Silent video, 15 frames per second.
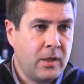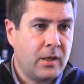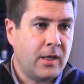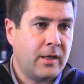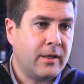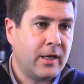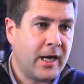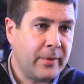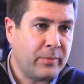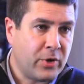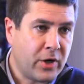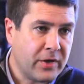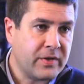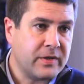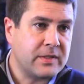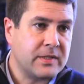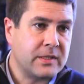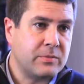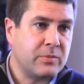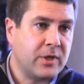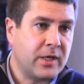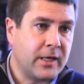And the hypothesis
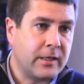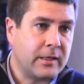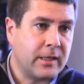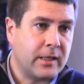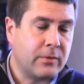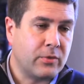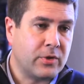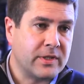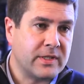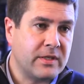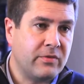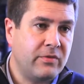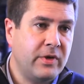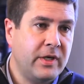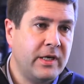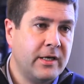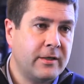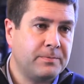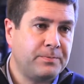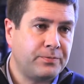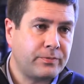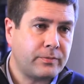behind that was if we can,